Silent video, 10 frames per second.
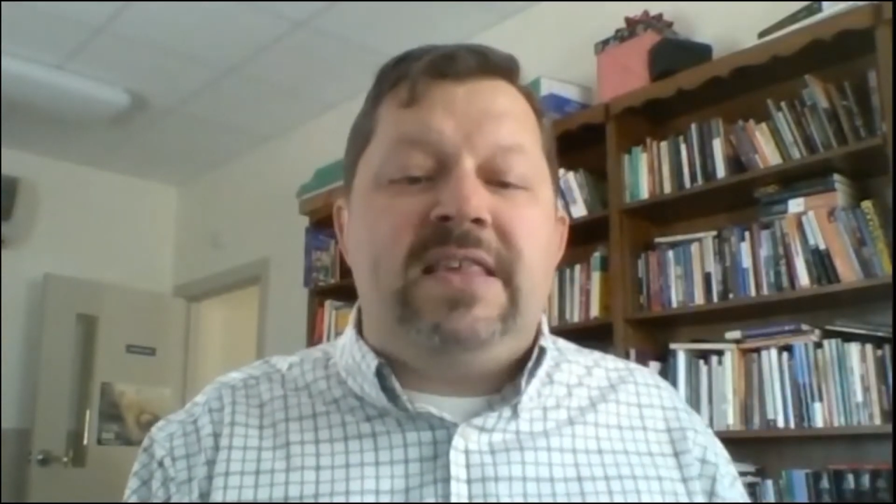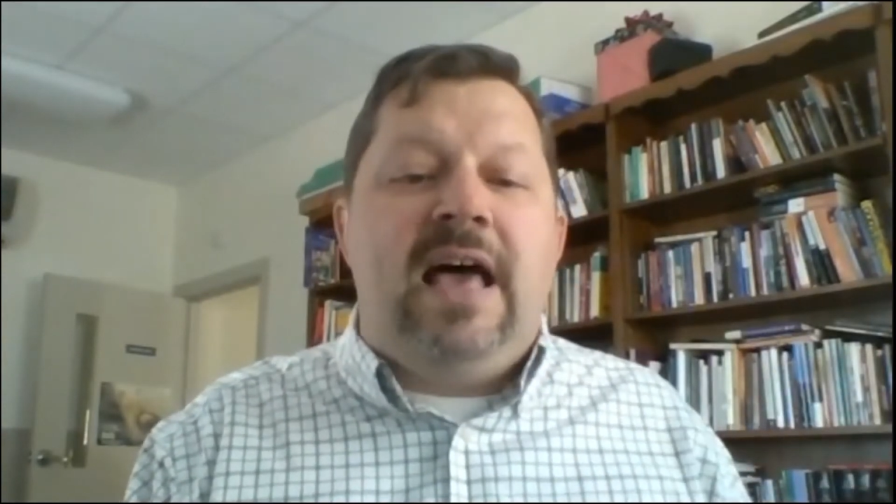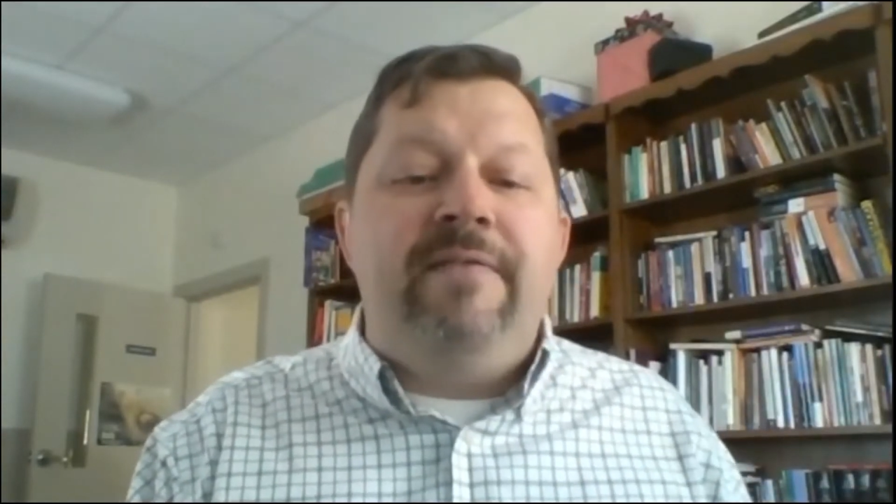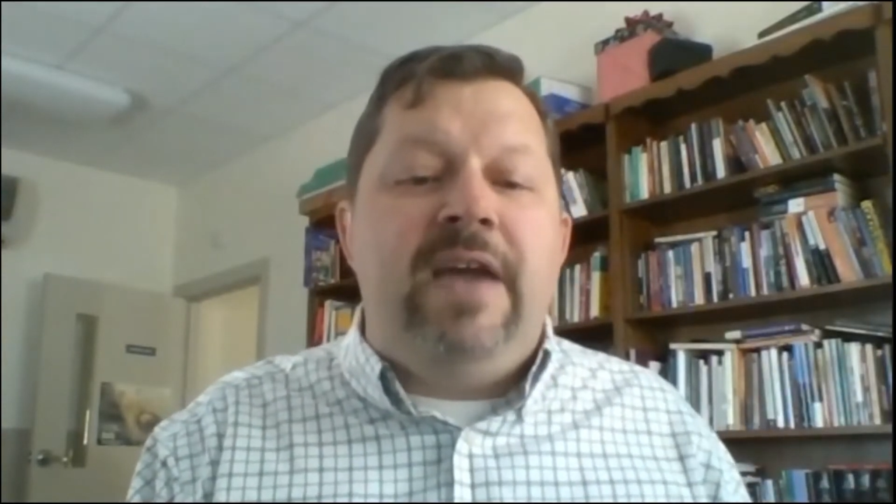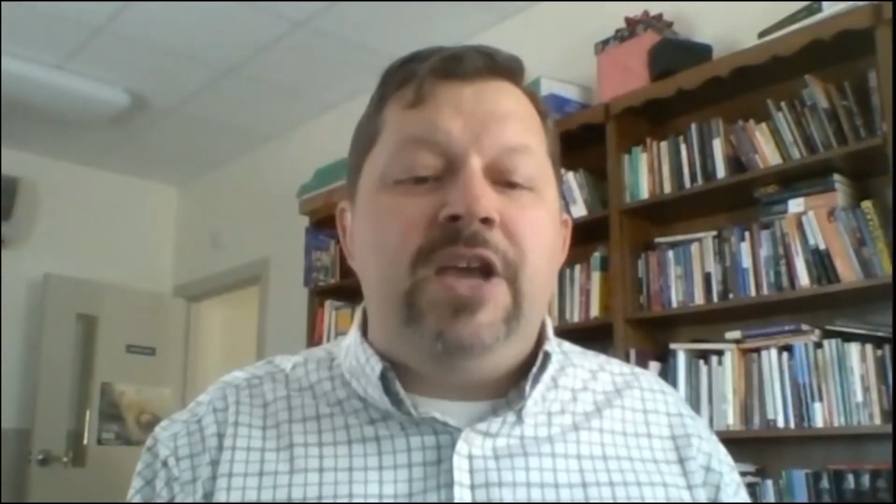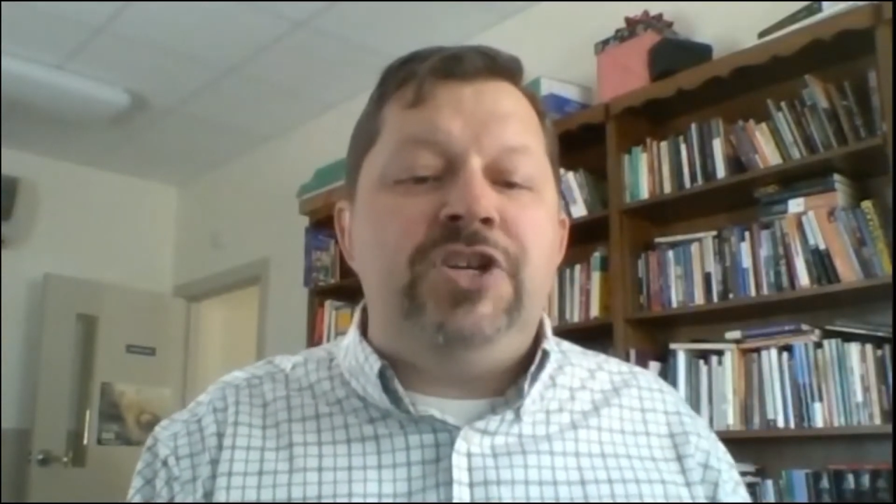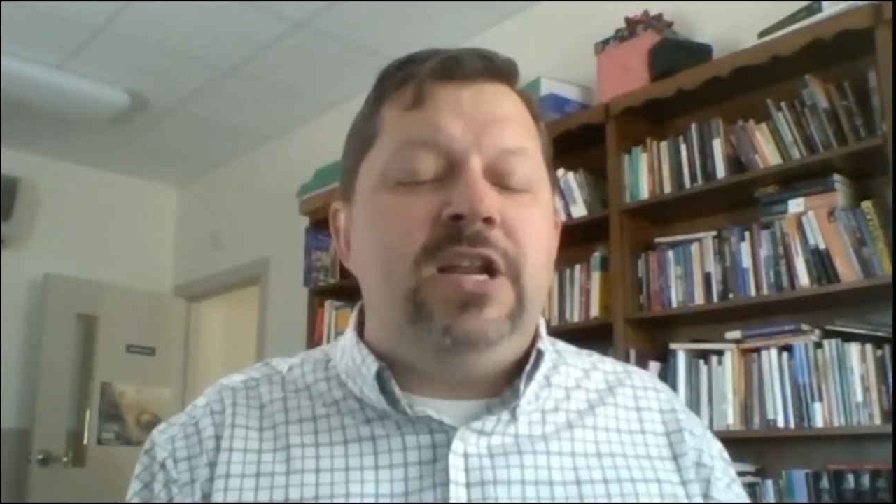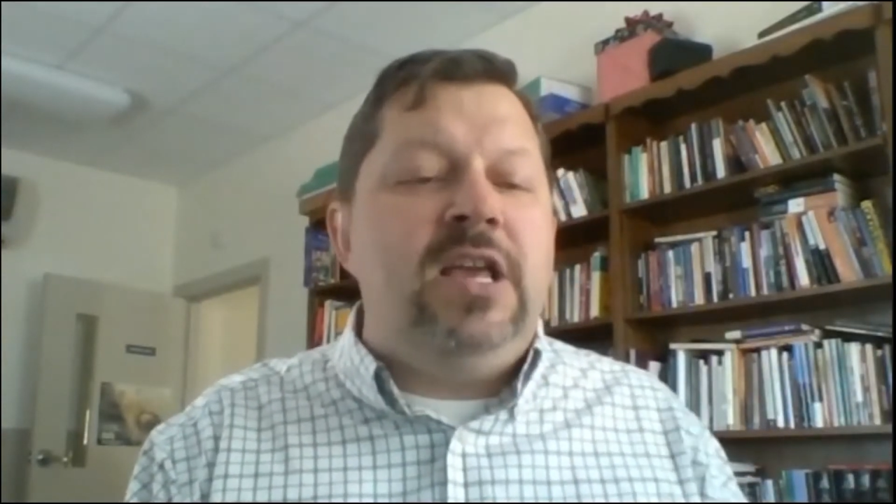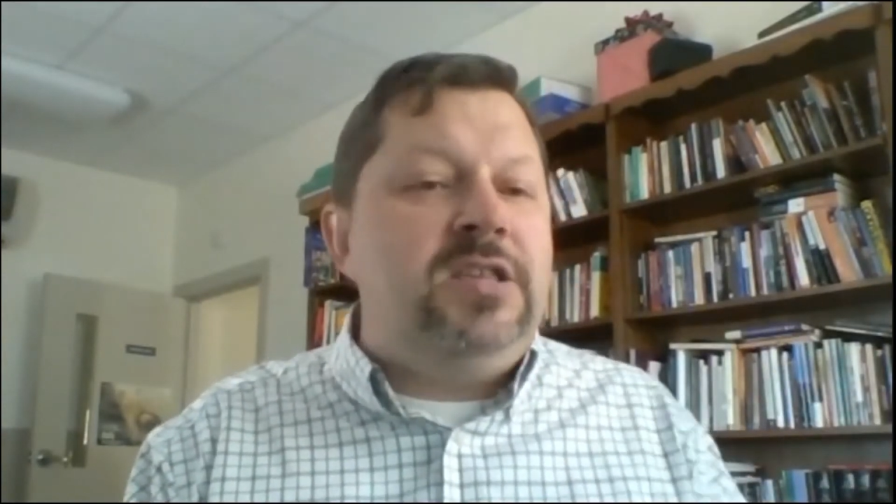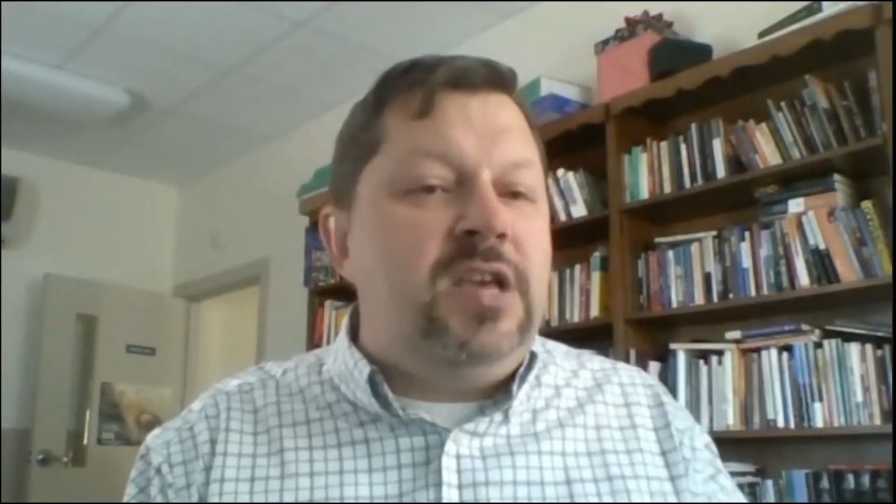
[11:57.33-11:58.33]

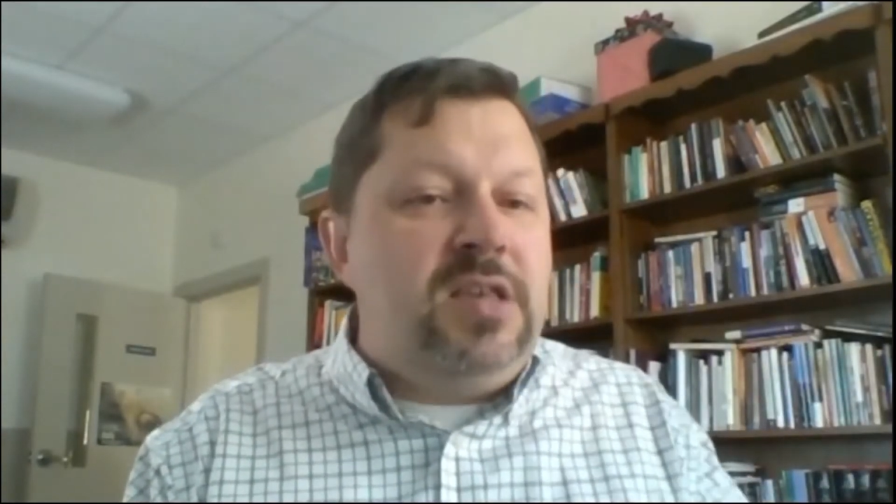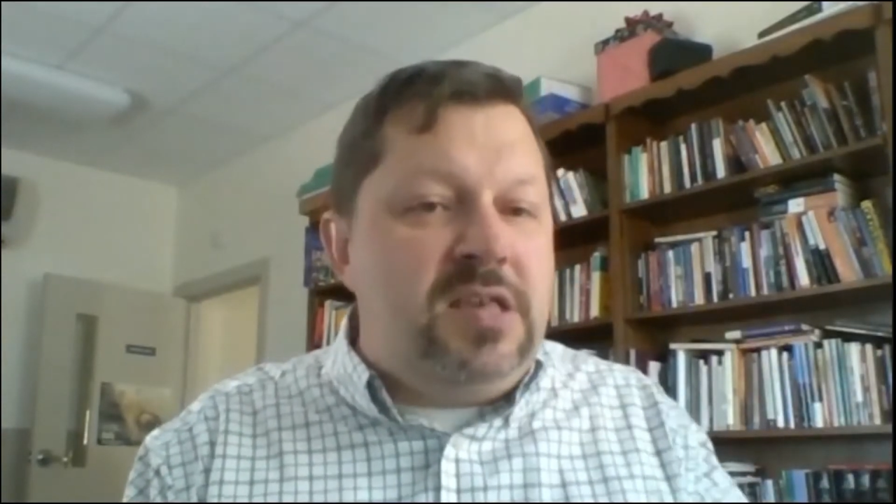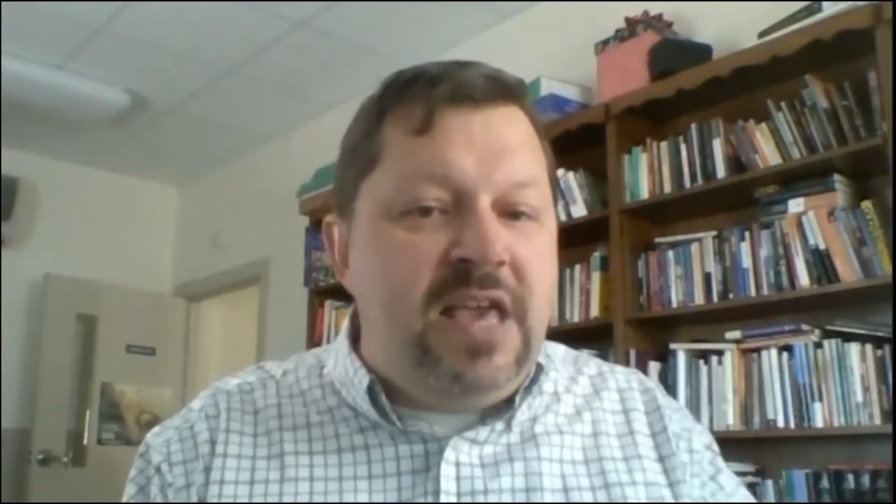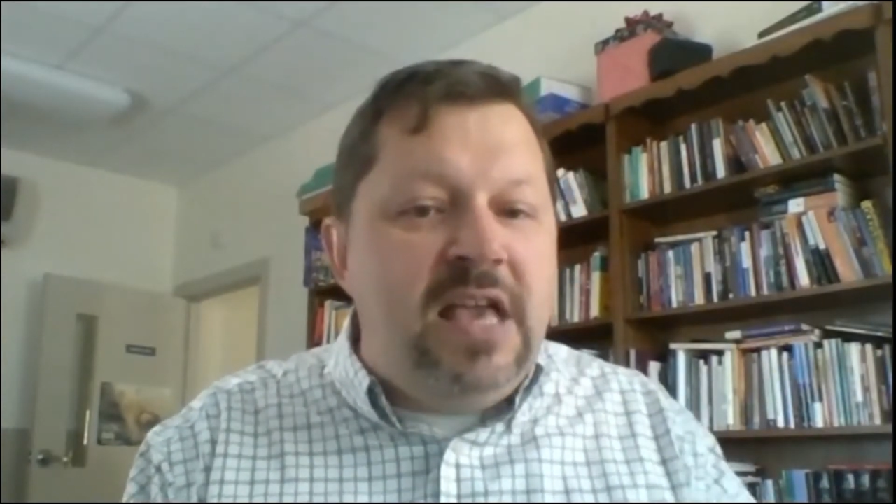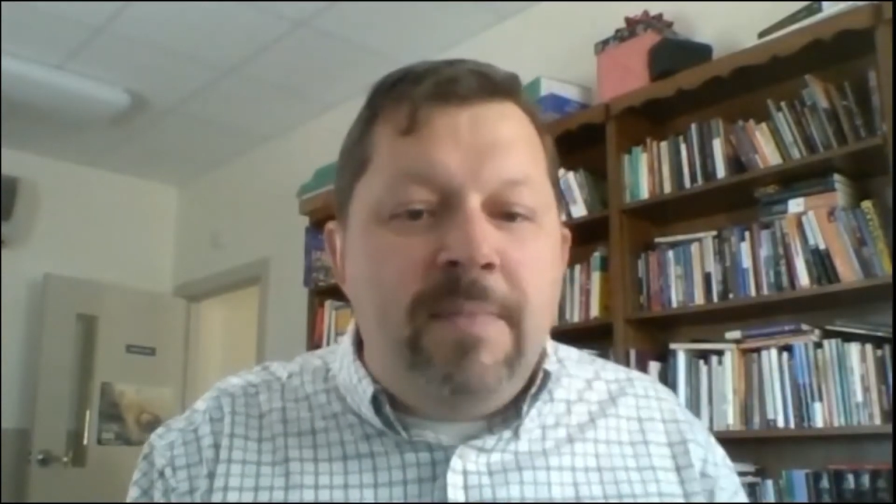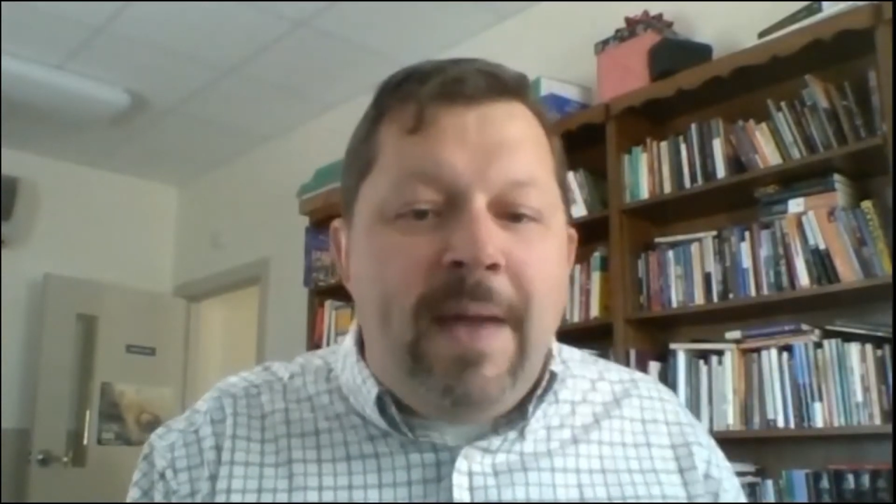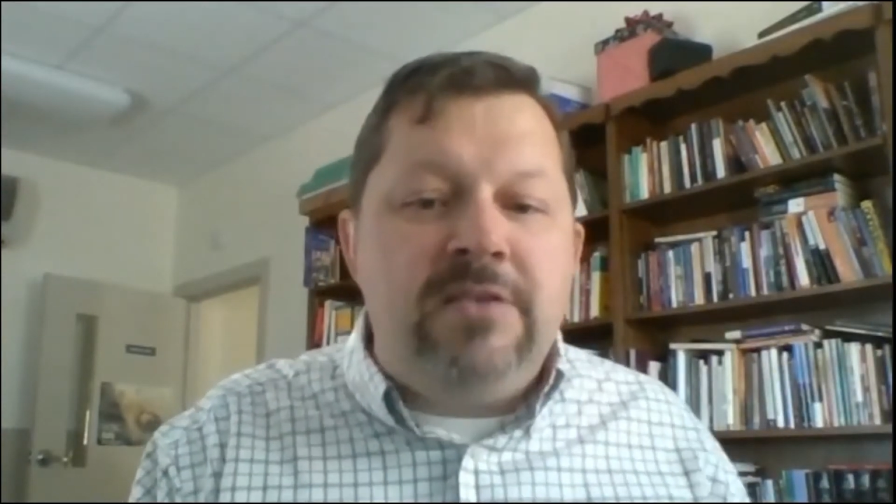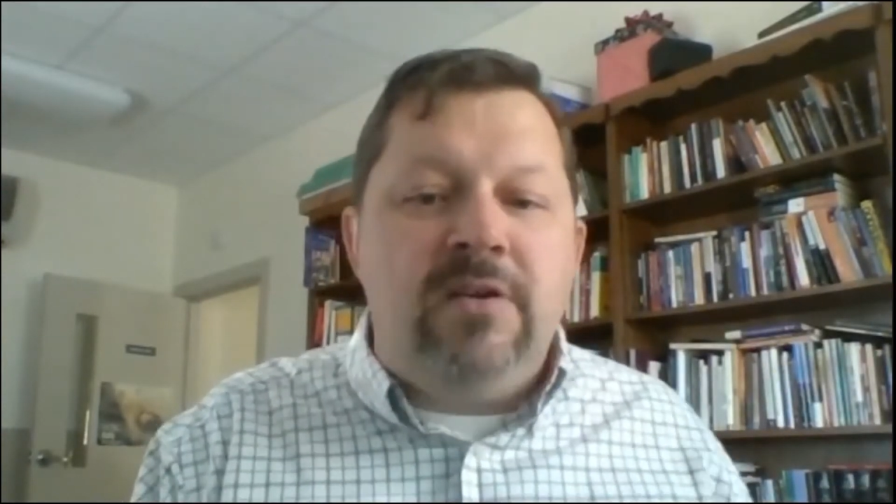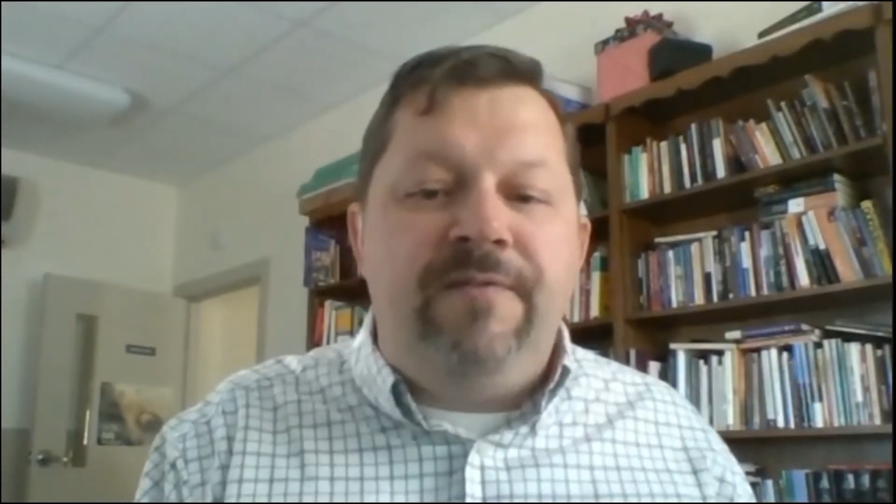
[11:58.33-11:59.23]
salvation is just a sentimental